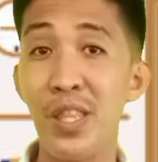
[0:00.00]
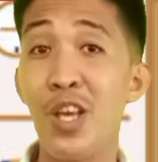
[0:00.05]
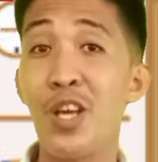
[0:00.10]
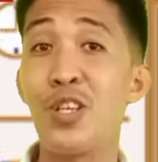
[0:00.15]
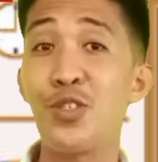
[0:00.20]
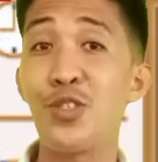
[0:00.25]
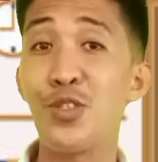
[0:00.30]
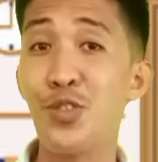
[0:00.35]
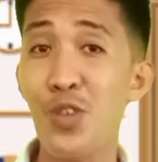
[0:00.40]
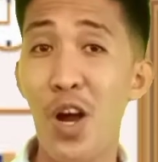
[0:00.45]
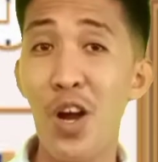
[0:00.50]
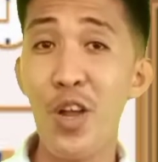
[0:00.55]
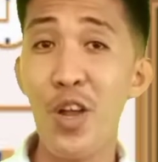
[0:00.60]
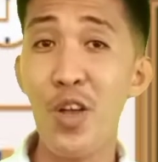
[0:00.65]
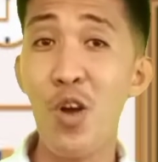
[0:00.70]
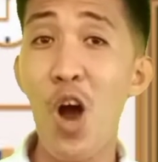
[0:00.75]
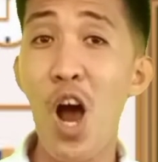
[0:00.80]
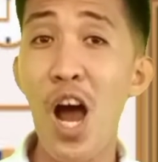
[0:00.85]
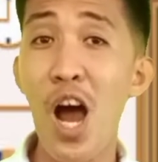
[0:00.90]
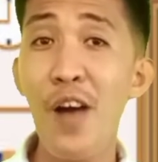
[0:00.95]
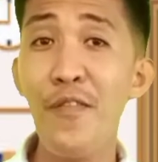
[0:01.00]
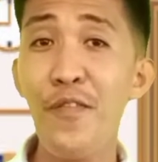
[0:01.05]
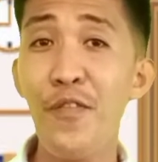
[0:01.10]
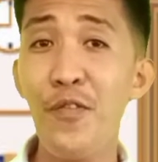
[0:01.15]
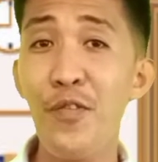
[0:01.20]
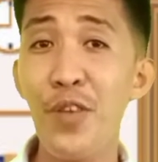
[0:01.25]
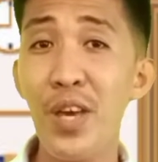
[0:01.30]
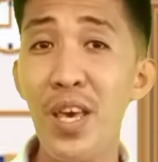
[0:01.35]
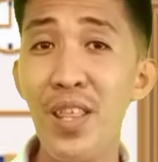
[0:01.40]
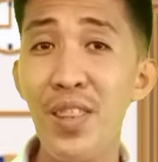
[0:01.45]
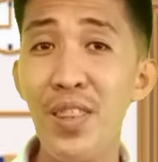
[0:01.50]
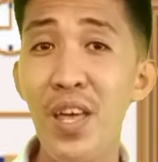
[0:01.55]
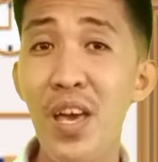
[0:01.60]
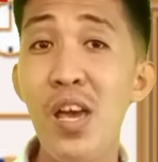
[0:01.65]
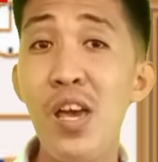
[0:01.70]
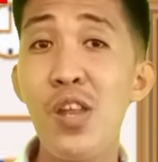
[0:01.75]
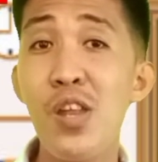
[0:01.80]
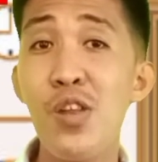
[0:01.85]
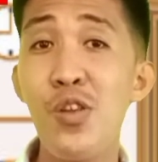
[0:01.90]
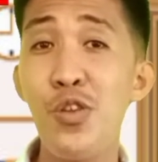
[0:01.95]
Starting off with
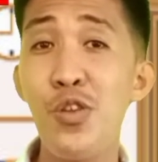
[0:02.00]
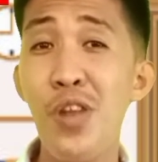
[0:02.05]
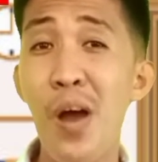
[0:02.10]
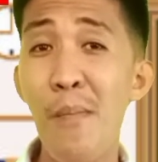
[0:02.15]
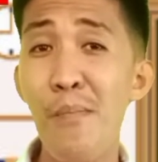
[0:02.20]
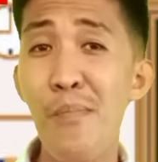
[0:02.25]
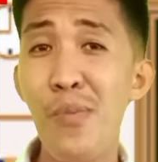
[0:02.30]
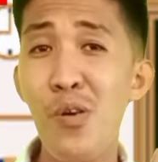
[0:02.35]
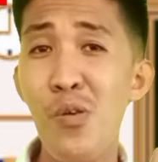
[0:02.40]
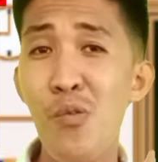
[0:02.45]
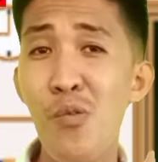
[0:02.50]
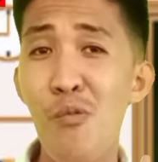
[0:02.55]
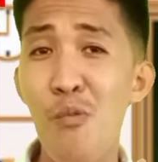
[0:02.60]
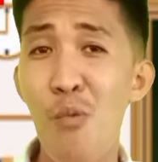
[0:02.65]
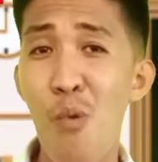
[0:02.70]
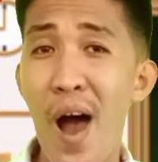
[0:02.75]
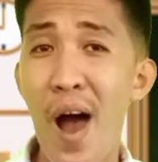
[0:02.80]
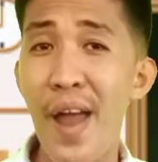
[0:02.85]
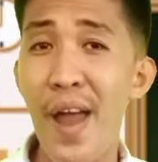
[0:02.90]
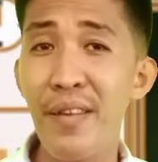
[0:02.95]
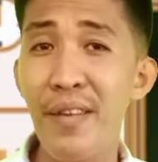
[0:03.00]
number 1.